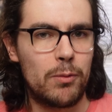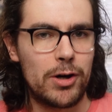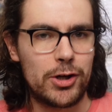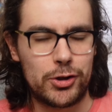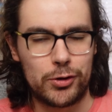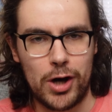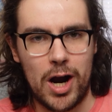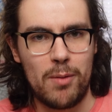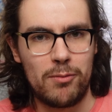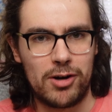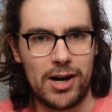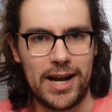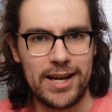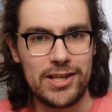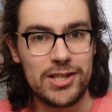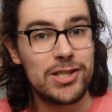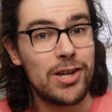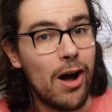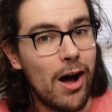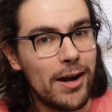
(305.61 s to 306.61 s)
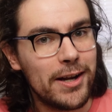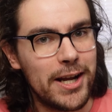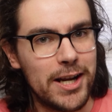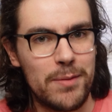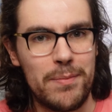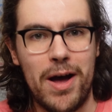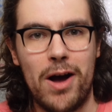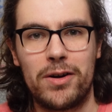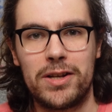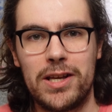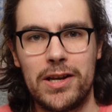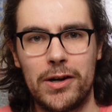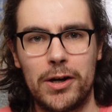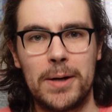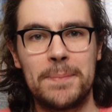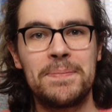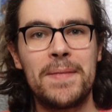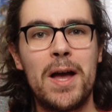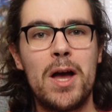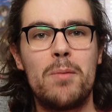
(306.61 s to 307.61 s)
what Traumerei is talking about here.